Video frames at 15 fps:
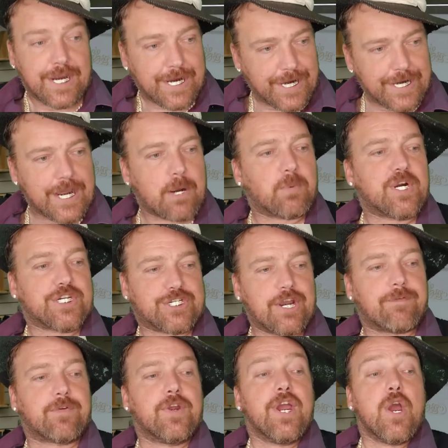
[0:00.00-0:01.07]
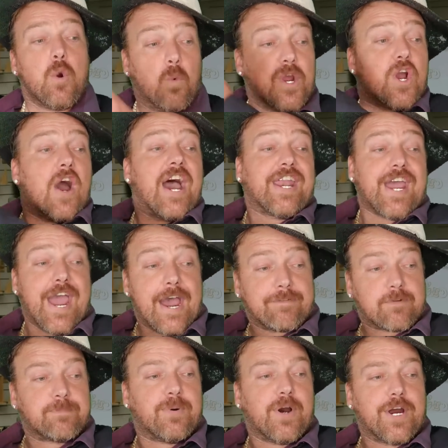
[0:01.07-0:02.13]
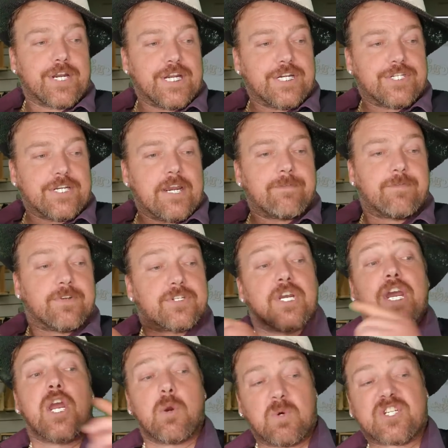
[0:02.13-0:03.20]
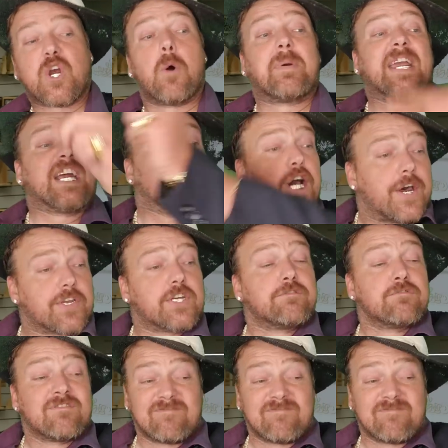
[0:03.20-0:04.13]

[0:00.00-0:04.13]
and that where Jeffrey, we're gonna have the after party at Jeffrey's, which gonna be another.